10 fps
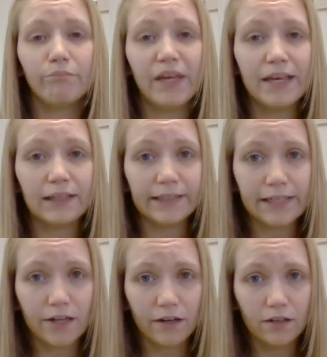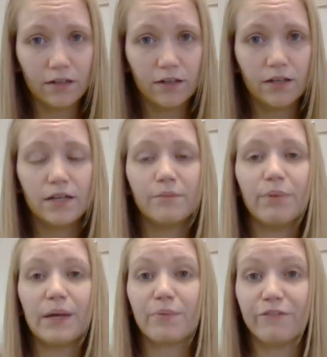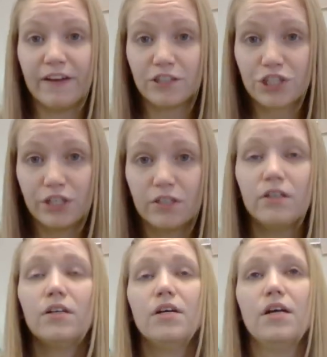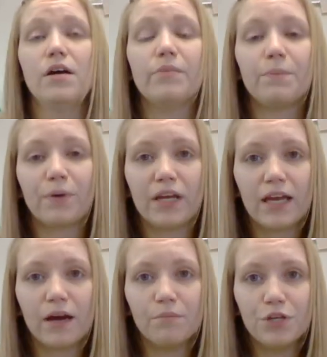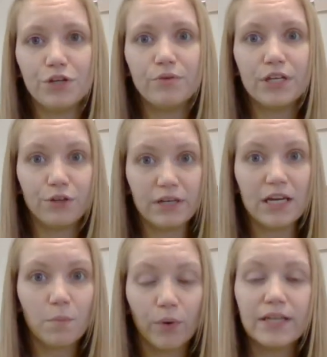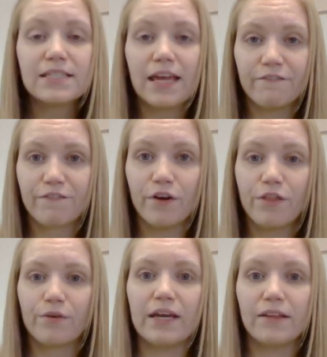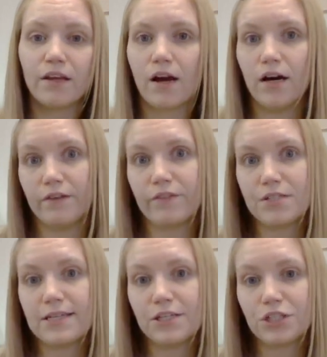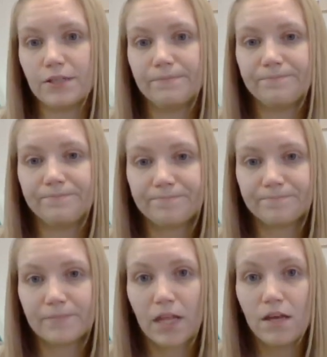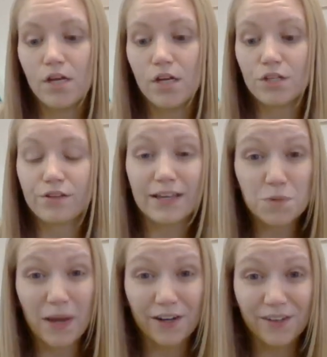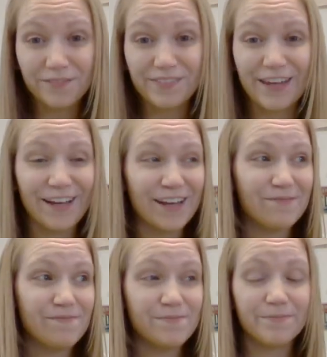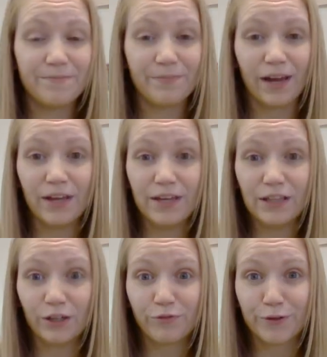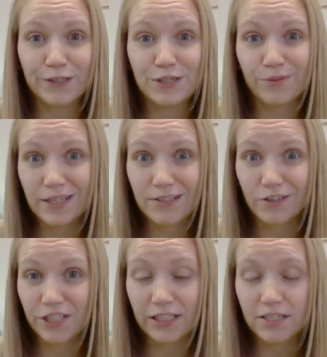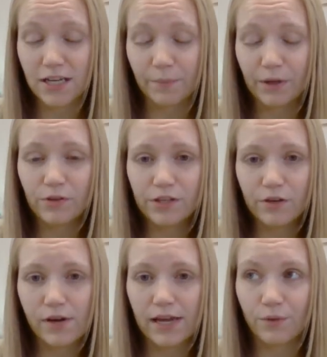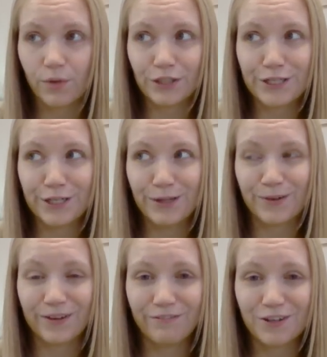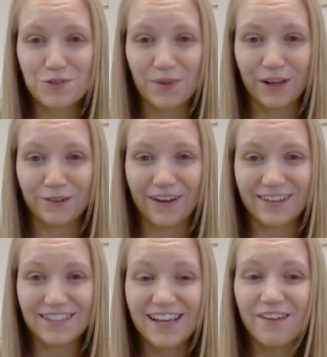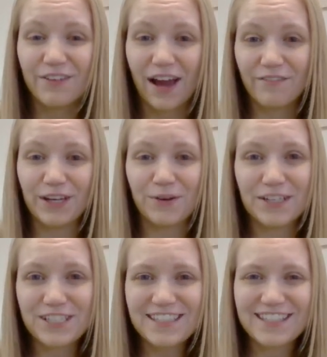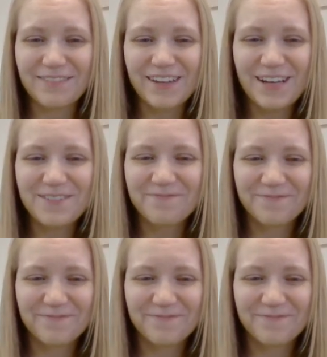being a leader, being professional, but bringing up new and unique points and furthering the conversation. So that's panel. I look forward to researching this topic with you and watching your first panel round. If you have any questions, let me know.